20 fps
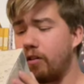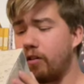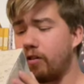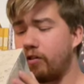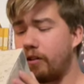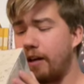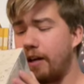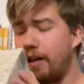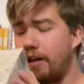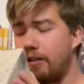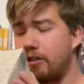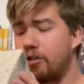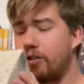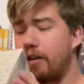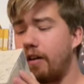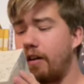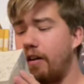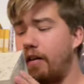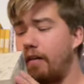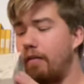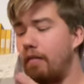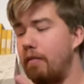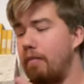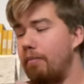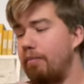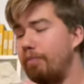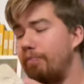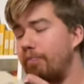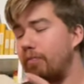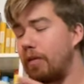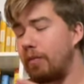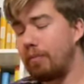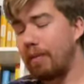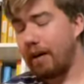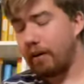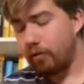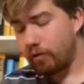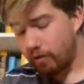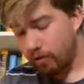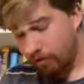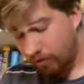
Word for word: rage of Mount